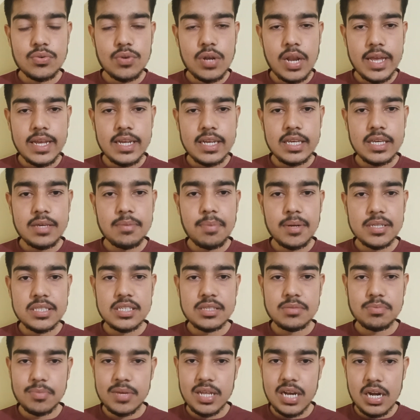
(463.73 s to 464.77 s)
like he
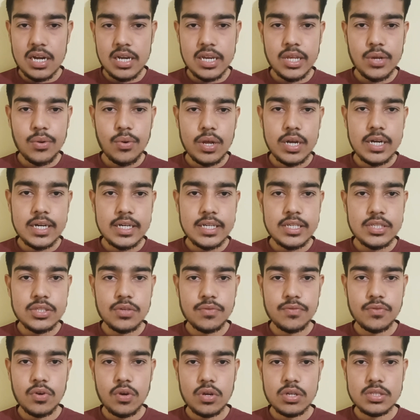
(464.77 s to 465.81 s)
possesses mirrorly qualities
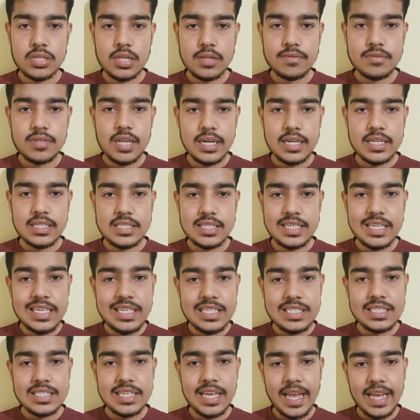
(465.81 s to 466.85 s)
of yourself, that is
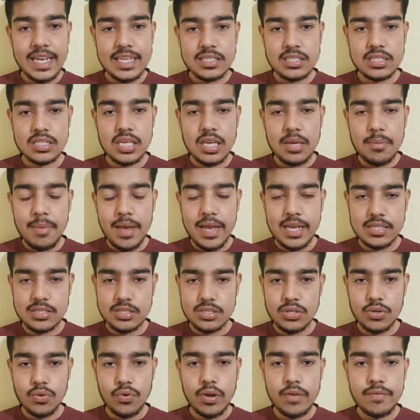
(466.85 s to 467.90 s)
he's as same as you.